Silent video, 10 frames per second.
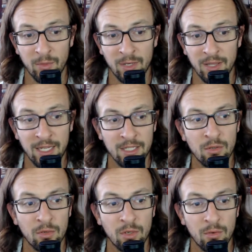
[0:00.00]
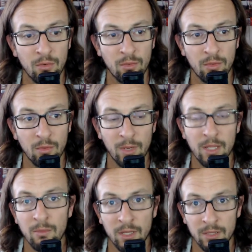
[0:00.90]
When things don't go the way
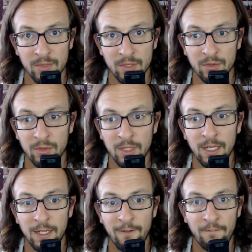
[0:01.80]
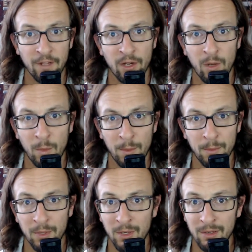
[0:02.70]
you want them to, figure out what went
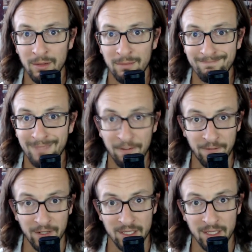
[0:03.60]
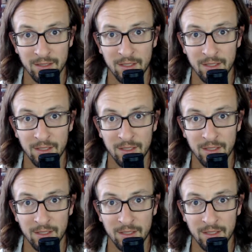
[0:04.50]
wrong and fix it.